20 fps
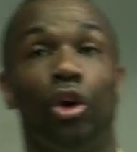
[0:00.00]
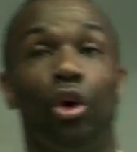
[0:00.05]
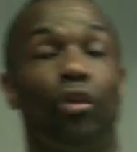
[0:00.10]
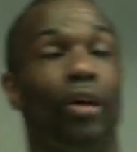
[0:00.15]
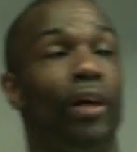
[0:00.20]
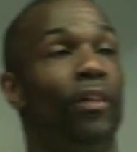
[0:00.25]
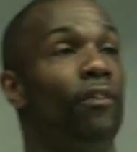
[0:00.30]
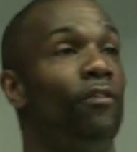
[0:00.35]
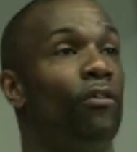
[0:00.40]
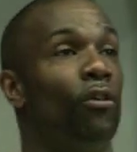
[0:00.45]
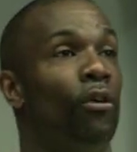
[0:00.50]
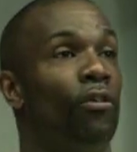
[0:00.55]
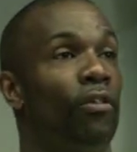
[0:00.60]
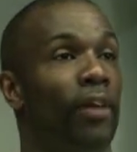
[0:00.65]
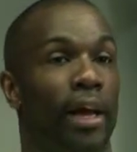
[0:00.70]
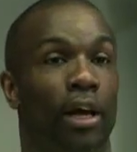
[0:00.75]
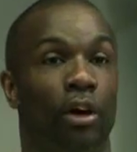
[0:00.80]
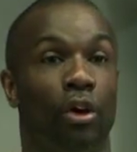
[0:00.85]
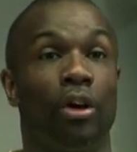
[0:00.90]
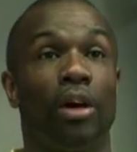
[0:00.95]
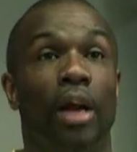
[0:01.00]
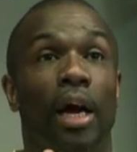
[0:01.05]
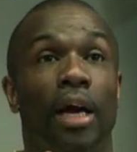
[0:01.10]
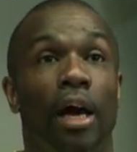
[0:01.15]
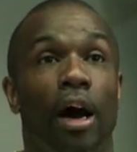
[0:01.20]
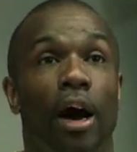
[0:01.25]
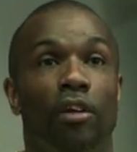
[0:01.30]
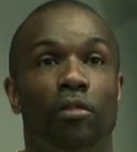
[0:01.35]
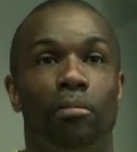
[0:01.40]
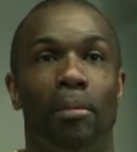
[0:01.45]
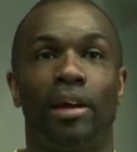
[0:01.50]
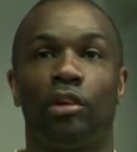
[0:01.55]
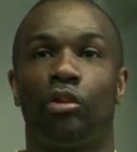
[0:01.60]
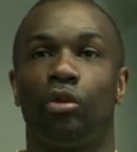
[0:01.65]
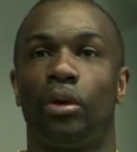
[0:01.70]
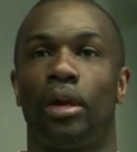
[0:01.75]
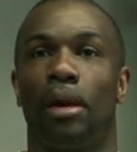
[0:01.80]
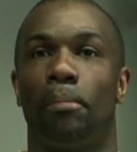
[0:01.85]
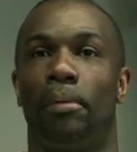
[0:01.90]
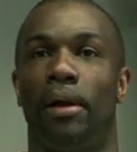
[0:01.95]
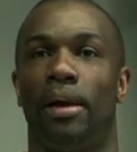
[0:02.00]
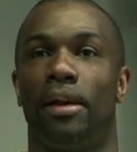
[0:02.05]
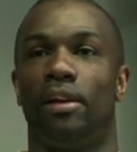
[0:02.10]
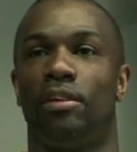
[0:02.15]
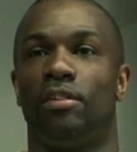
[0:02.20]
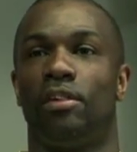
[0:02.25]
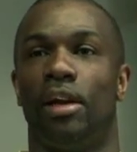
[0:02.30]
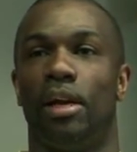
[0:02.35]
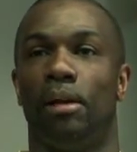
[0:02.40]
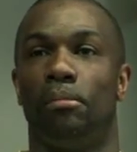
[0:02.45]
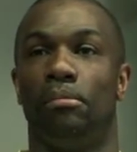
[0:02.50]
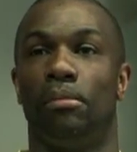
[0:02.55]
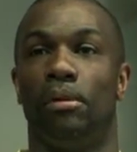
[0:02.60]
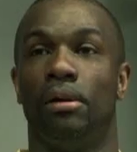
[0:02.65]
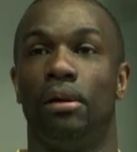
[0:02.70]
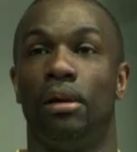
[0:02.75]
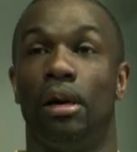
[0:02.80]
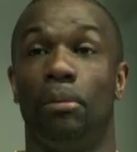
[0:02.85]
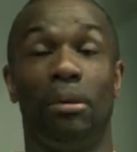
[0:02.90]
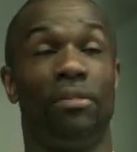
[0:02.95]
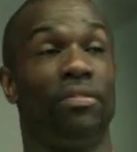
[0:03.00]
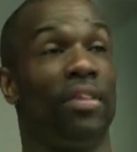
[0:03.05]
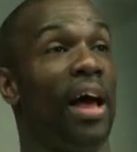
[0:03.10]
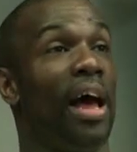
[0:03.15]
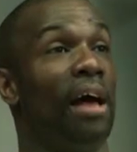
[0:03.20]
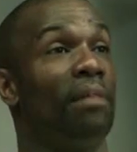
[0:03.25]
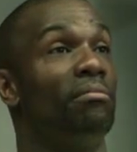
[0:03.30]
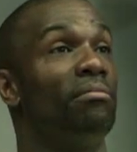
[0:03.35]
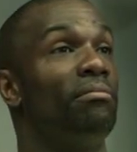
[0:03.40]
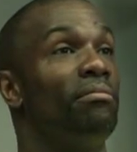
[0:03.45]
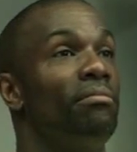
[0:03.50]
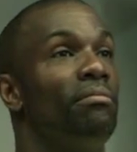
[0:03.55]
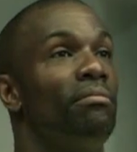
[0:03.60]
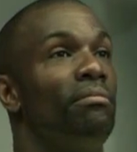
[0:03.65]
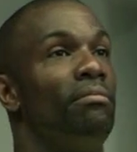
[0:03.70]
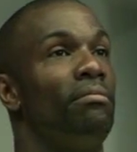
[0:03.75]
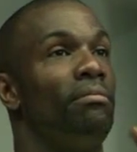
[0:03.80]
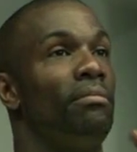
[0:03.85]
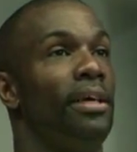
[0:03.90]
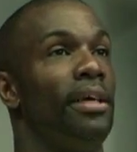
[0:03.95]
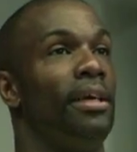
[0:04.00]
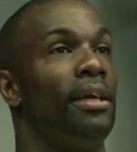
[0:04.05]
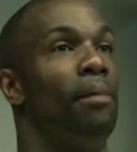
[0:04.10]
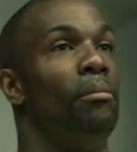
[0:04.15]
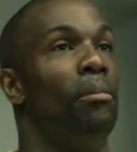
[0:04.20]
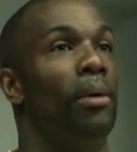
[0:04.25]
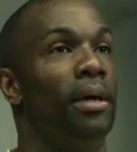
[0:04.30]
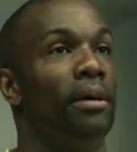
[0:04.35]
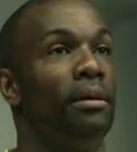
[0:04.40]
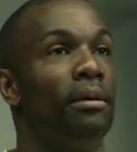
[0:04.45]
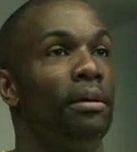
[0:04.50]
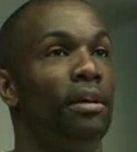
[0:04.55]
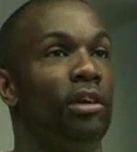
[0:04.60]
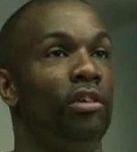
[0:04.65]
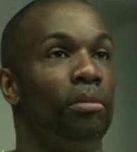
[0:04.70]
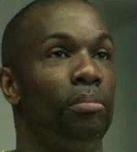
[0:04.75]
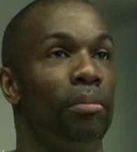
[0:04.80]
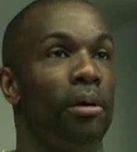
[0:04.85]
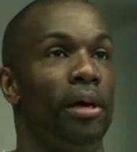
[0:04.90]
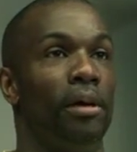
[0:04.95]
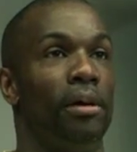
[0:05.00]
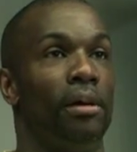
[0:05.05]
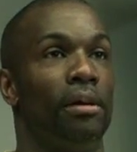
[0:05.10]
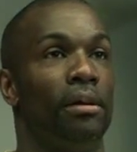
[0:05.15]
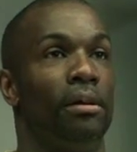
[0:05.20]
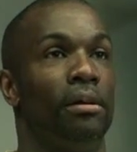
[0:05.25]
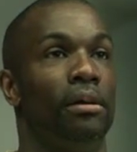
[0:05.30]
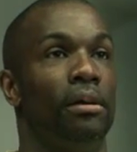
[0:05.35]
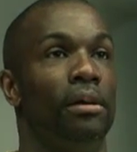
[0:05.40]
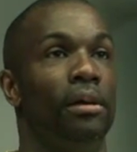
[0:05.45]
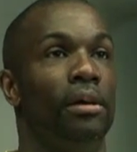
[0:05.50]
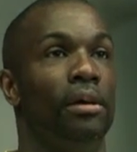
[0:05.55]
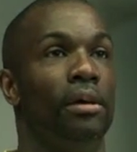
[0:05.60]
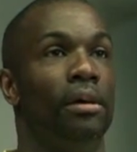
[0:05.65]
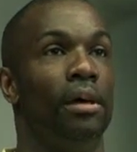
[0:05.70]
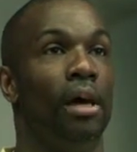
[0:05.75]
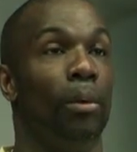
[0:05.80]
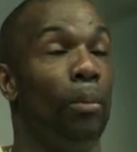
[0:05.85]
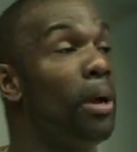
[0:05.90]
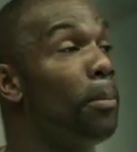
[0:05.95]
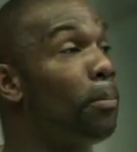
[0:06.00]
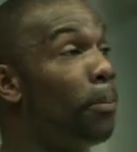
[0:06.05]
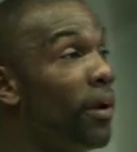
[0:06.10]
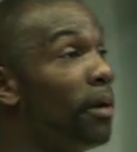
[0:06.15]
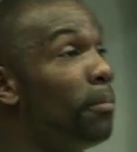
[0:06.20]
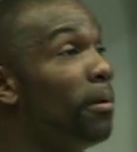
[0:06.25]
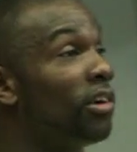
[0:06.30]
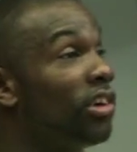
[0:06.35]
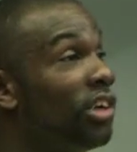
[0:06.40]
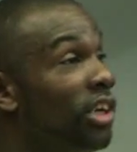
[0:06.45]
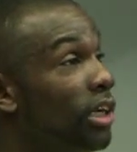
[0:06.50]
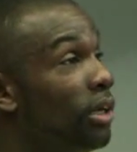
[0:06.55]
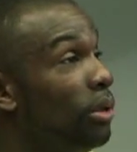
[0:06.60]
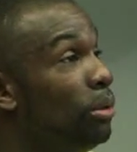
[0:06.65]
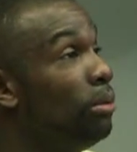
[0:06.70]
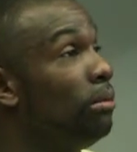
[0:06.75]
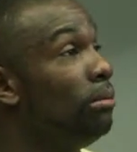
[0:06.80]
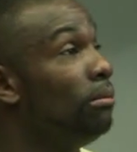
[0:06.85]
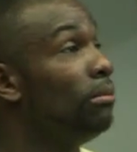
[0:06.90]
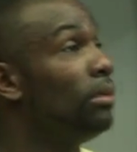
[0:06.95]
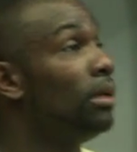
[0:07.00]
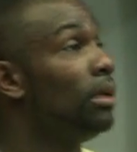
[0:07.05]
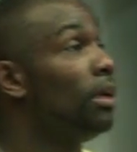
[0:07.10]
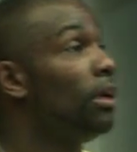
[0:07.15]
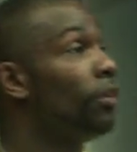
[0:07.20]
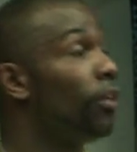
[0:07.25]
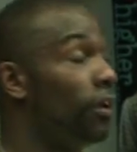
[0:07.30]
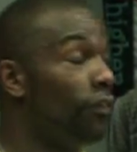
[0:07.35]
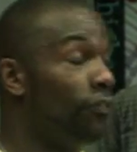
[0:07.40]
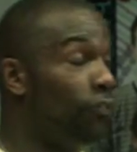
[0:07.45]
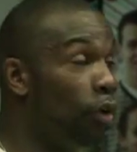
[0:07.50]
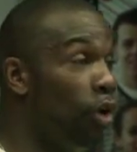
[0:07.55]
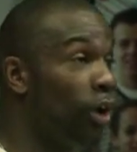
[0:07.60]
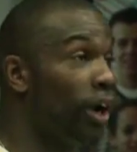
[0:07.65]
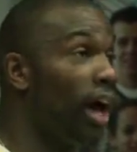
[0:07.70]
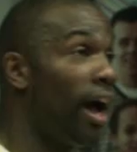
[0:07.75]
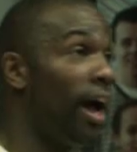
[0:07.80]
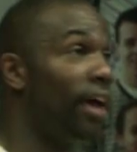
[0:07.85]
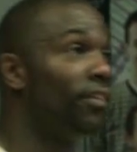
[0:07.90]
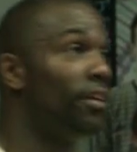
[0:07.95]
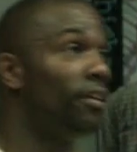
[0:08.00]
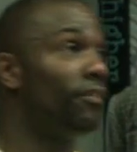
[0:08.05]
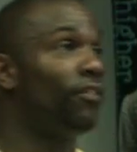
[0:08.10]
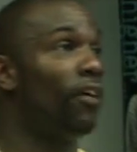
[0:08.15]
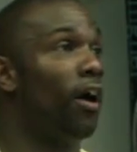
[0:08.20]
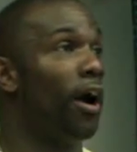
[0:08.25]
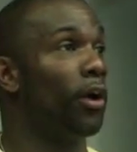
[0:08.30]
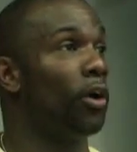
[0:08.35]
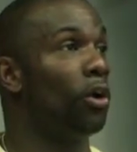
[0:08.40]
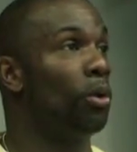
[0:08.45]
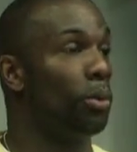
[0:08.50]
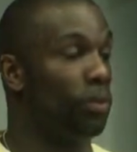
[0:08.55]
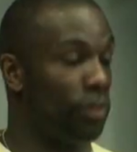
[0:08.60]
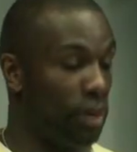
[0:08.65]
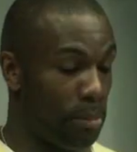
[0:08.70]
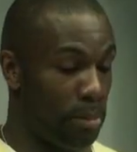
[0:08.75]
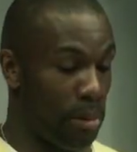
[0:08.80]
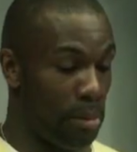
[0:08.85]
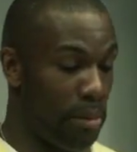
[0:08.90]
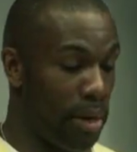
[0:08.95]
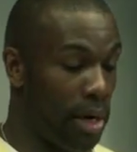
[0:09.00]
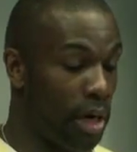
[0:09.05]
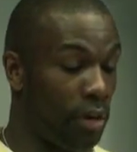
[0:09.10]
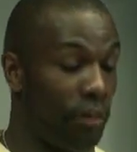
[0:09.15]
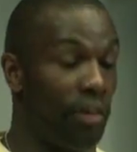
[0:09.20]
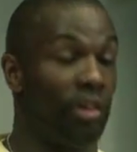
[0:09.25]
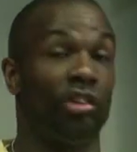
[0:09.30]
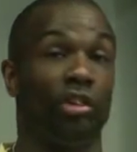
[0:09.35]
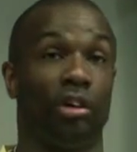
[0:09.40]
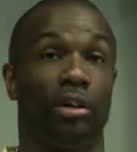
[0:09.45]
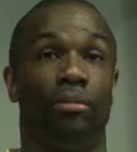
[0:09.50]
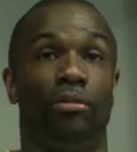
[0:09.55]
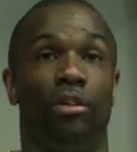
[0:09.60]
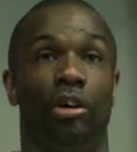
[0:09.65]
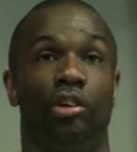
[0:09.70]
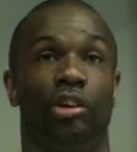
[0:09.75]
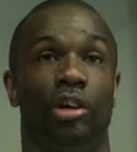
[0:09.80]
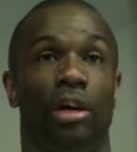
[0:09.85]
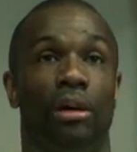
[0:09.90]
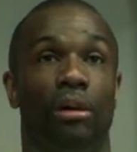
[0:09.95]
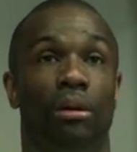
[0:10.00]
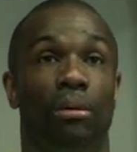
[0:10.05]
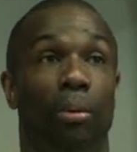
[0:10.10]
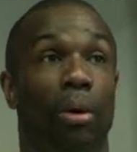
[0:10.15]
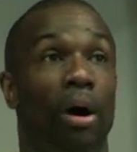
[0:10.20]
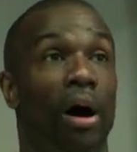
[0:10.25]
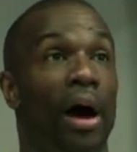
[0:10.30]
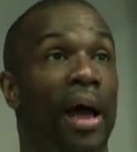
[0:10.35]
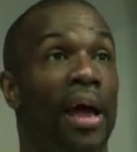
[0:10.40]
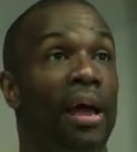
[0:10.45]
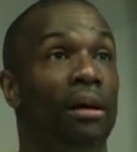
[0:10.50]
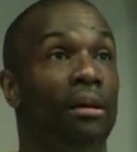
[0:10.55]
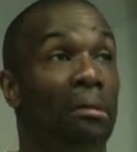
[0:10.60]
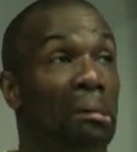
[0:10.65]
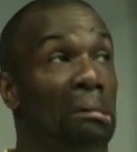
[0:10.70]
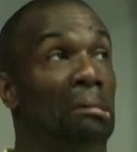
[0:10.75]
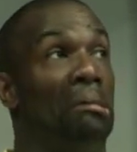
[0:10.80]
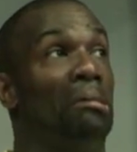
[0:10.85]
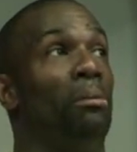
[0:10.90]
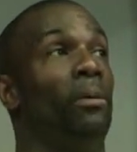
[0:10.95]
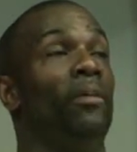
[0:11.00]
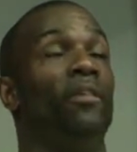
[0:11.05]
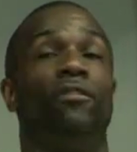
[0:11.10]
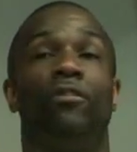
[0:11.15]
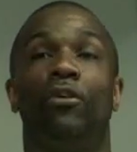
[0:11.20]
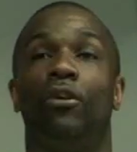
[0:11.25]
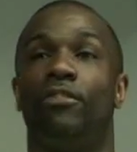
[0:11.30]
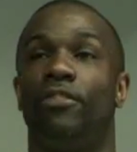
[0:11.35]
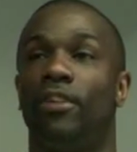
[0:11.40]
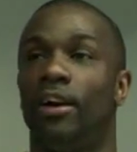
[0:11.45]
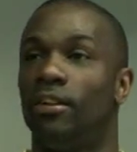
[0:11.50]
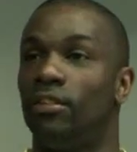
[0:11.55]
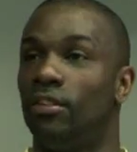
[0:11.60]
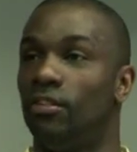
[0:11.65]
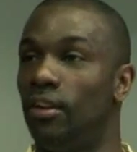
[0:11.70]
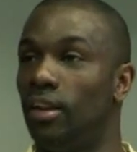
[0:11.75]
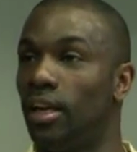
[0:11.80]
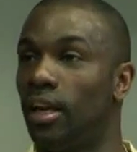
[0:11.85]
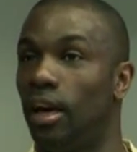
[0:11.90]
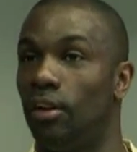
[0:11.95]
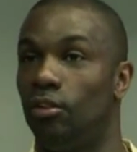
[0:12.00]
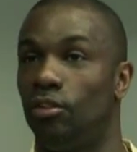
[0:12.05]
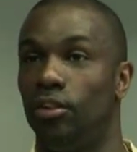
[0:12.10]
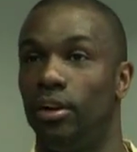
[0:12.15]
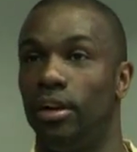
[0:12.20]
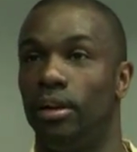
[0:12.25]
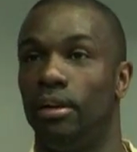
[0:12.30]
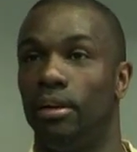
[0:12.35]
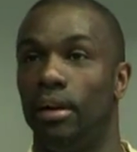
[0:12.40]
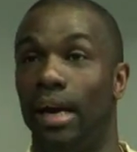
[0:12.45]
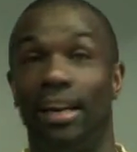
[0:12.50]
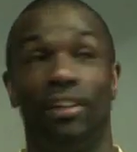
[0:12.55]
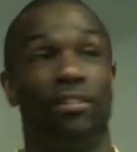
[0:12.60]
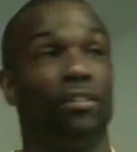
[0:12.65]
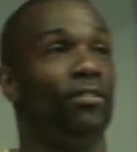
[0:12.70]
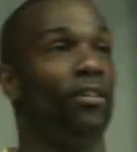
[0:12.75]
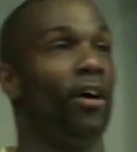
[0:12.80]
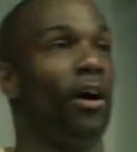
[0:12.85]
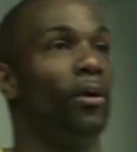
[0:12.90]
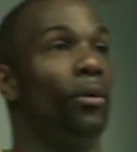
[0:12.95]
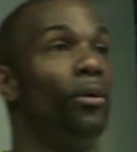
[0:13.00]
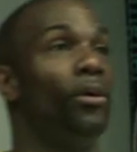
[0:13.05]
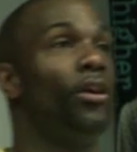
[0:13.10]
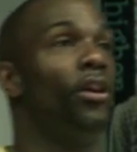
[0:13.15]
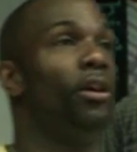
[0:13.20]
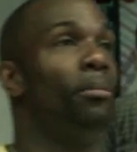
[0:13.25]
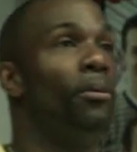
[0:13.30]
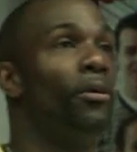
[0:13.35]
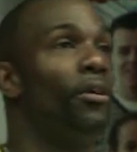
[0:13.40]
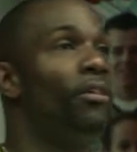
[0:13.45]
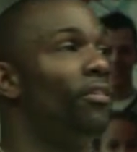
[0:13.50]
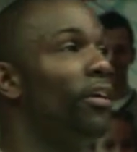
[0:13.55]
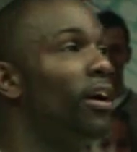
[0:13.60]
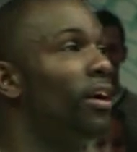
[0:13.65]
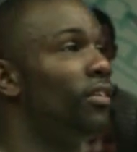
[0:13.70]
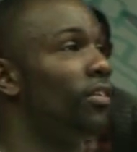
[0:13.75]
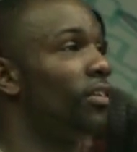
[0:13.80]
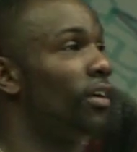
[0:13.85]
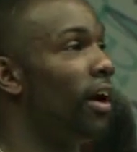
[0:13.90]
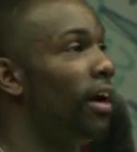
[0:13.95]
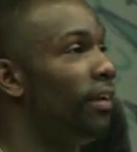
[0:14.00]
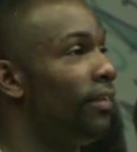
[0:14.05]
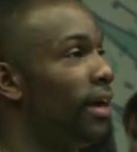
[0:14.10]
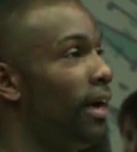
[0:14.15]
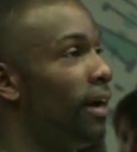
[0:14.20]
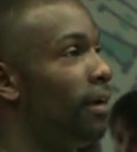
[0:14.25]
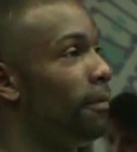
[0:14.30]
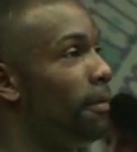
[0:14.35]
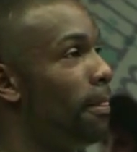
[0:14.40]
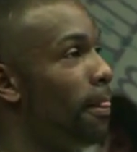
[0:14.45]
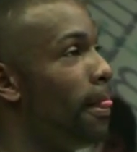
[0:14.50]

you are on the fourth leg. Good luck, guys. Make sure you get plenty of sleep. And with that, he done one, disappeared. And we pretty much knew that the four guys in the final was going to be me, Chris, John, and Roger. Why? We're the four fastest in the country. And it's a final, you put your fastest guys out.